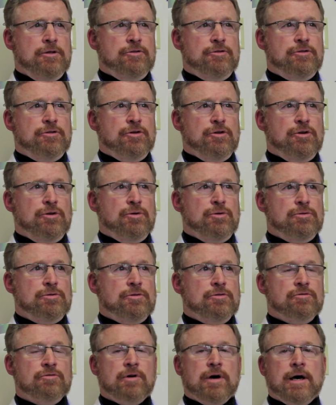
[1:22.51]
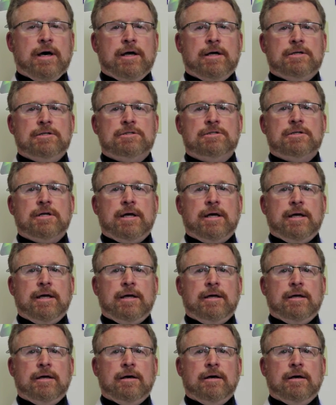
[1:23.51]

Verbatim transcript: to devise a,